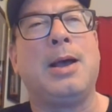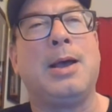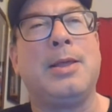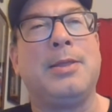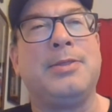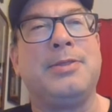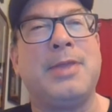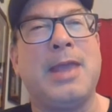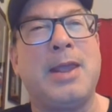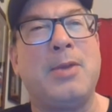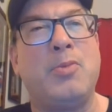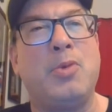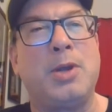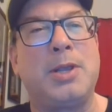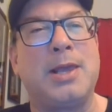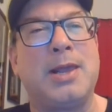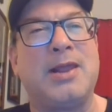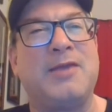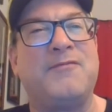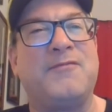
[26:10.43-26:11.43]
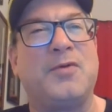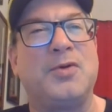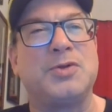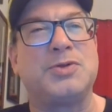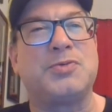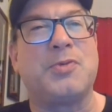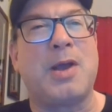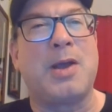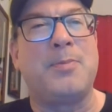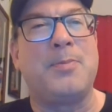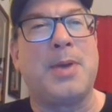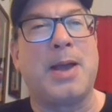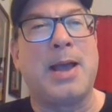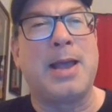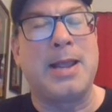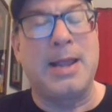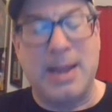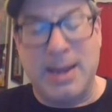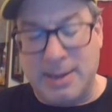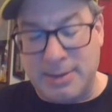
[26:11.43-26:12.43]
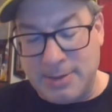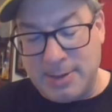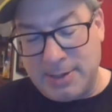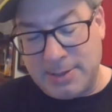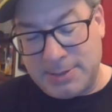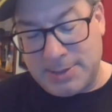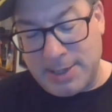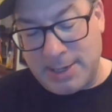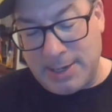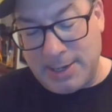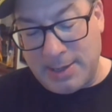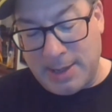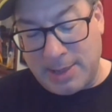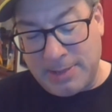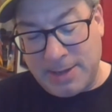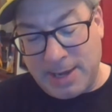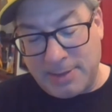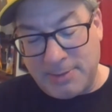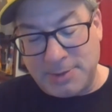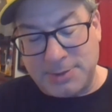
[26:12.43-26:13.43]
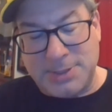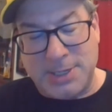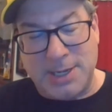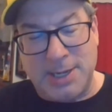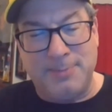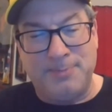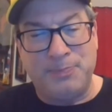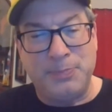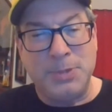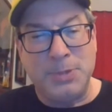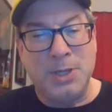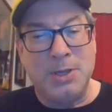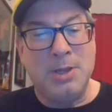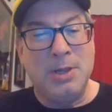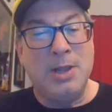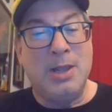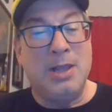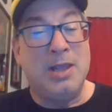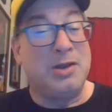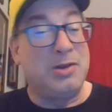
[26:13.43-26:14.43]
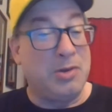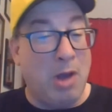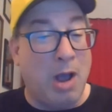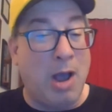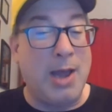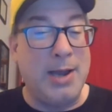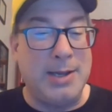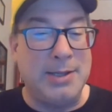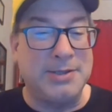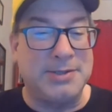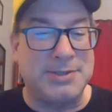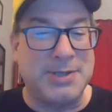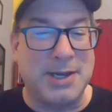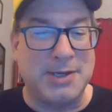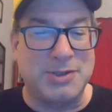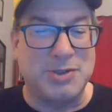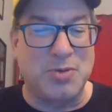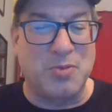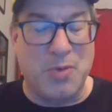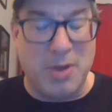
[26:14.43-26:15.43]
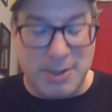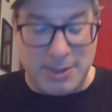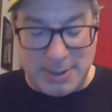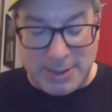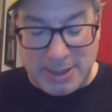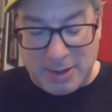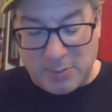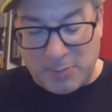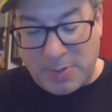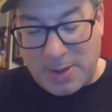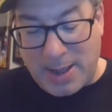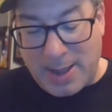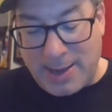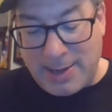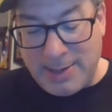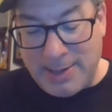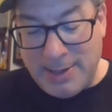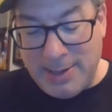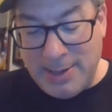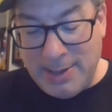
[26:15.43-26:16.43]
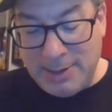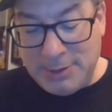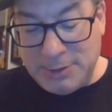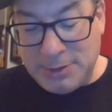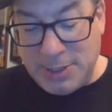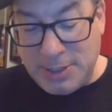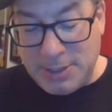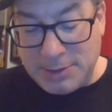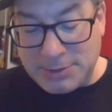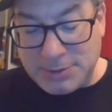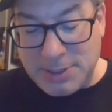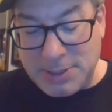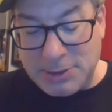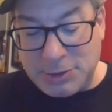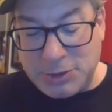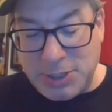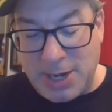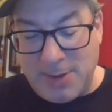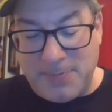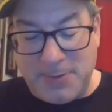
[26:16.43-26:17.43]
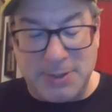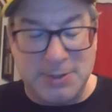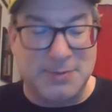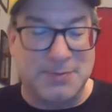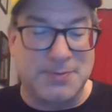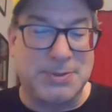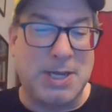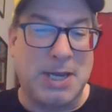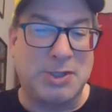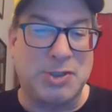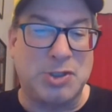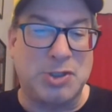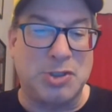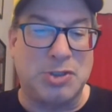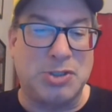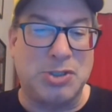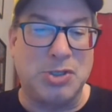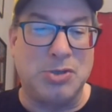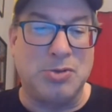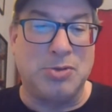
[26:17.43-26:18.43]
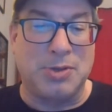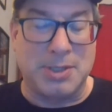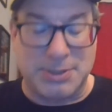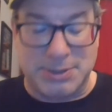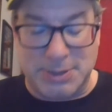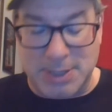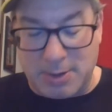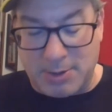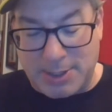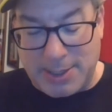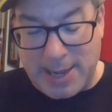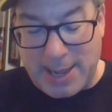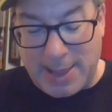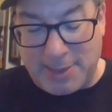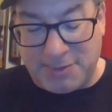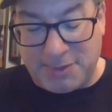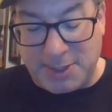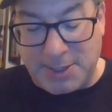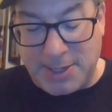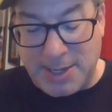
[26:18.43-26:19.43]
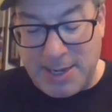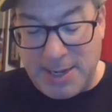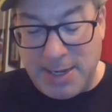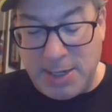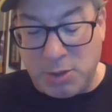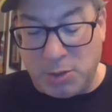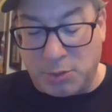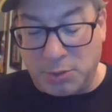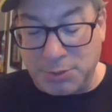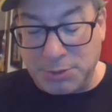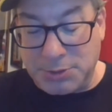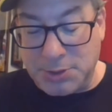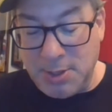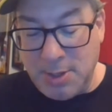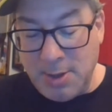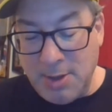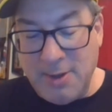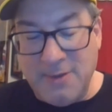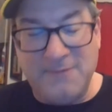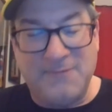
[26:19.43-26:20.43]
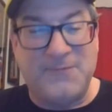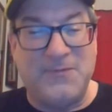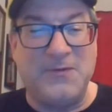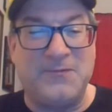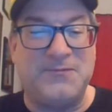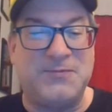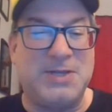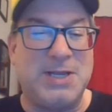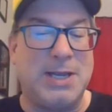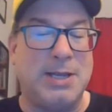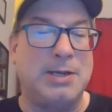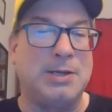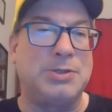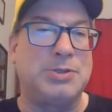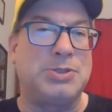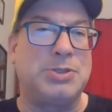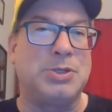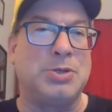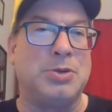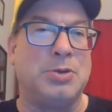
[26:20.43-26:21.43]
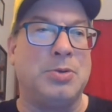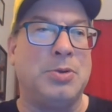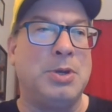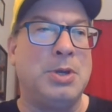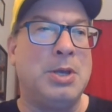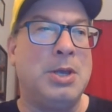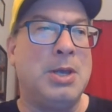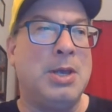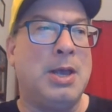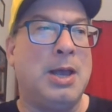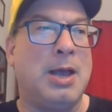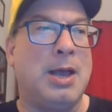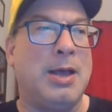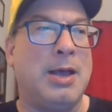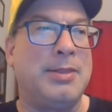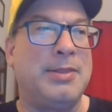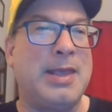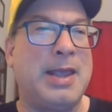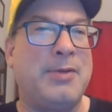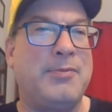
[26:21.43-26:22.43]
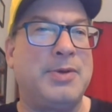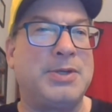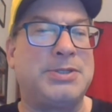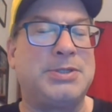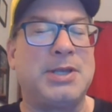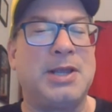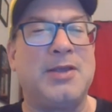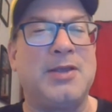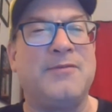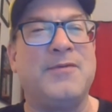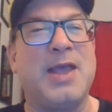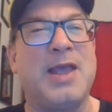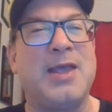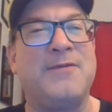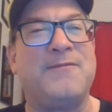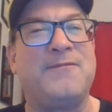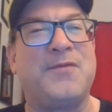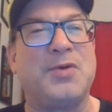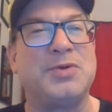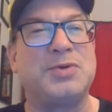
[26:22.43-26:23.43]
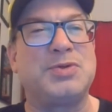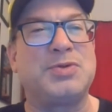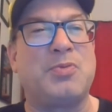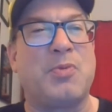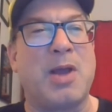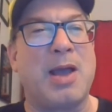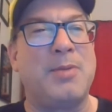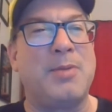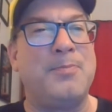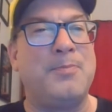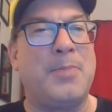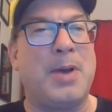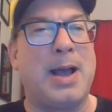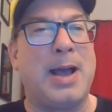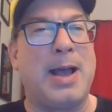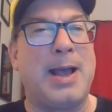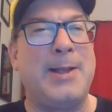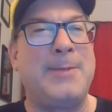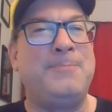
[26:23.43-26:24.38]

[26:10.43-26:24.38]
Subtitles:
they will get a first-round bye. And the other team not in Section 1 to get a bye is the champions of Section 2, the Sarah Catholic Eagles, 15-2. They receive a first-round bye.